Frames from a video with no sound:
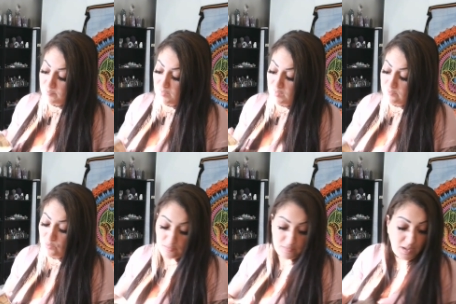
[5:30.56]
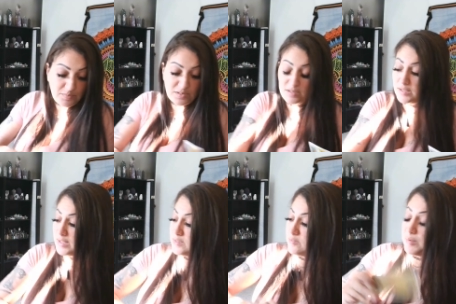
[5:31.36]
Four of Cups uh,
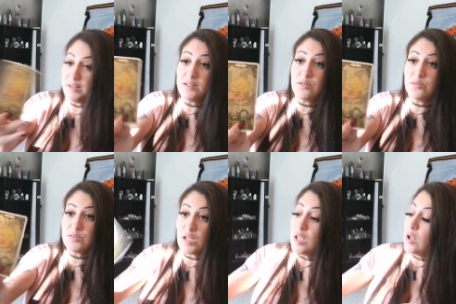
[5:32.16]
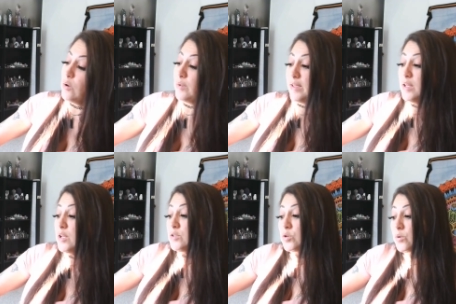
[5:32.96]
Ace of Pentacles. Okay,
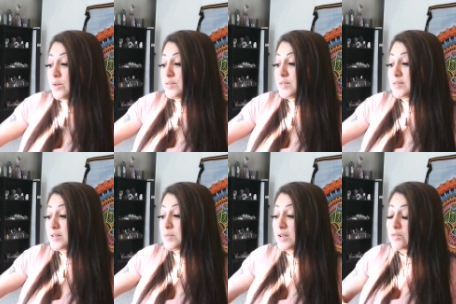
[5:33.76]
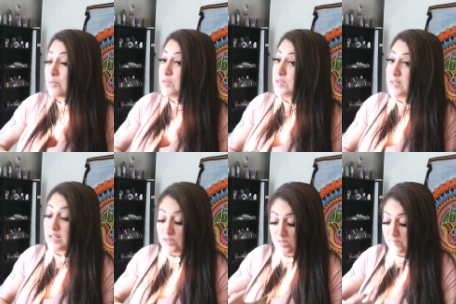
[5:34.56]
Taurus, this could be a
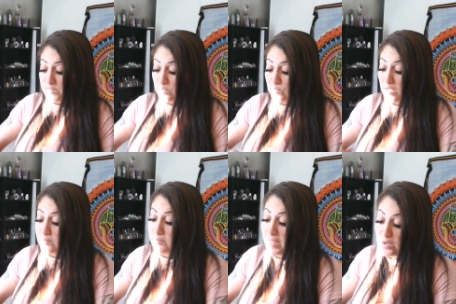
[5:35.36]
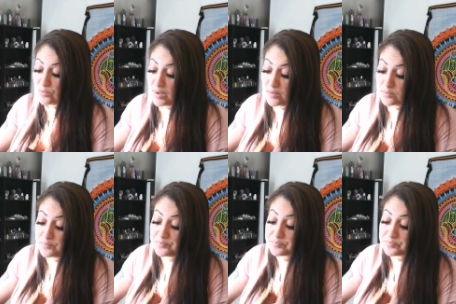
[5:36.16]
representation of someone coming back around.